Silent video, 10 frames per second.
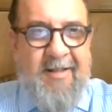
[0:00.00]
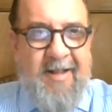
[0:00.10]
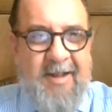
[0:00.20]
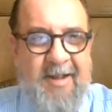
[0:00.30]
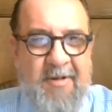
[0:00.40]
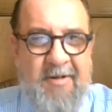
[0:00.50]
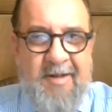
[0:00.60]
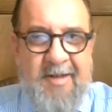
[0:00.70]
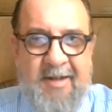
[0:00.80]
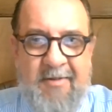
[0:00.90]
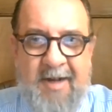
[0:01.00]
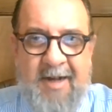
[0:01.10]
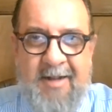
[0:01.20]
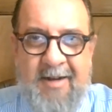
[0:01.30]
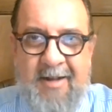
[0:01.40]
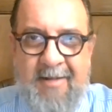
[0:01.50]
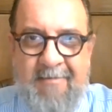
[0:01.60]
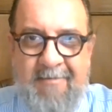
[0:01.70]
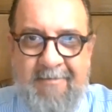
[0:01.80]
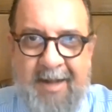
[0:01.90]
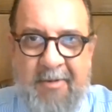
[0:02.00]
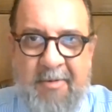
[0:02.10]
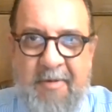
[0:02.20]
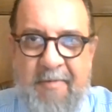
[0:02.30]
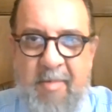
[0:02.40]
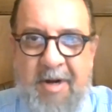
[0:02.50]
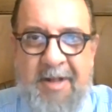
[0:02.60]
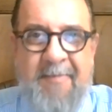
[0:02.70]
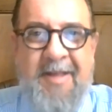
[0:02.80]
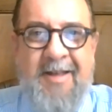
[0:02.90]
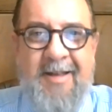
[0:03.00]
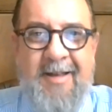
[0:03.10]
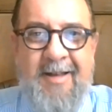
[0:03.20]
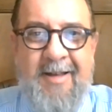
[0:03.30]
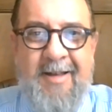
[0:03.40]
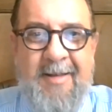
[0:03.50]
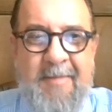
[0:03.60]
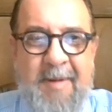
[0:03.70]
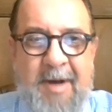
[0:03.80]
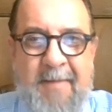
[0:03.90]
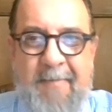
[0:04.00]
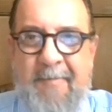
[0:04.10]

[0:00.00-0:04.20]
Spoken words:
Thank you, Tõnis. Thank you, Kadri. And thank you to everybody. Bye-bye.